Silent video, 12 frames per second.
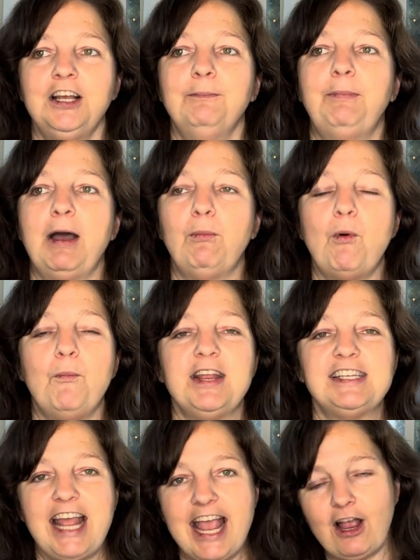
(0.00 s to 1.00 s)
But when
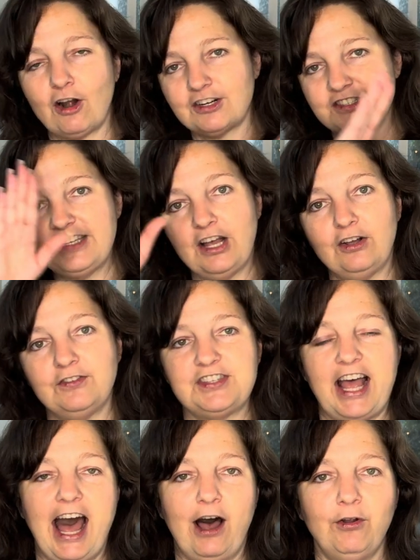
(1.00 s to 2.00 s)
we take ourselves
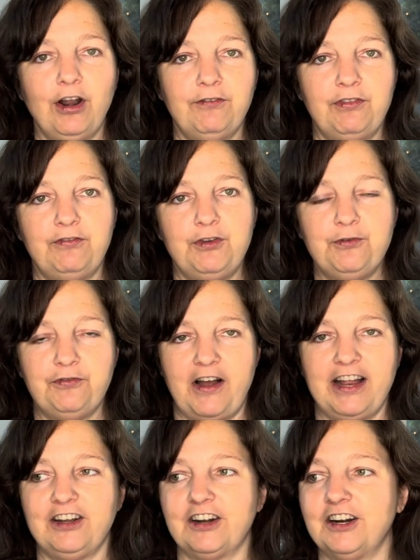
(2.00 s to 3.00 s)
out of the
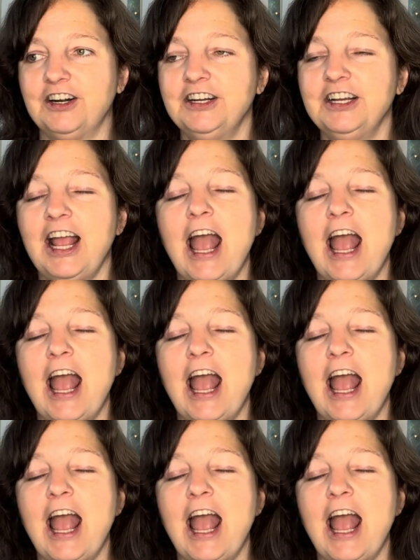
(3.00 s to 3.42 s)
viewfinder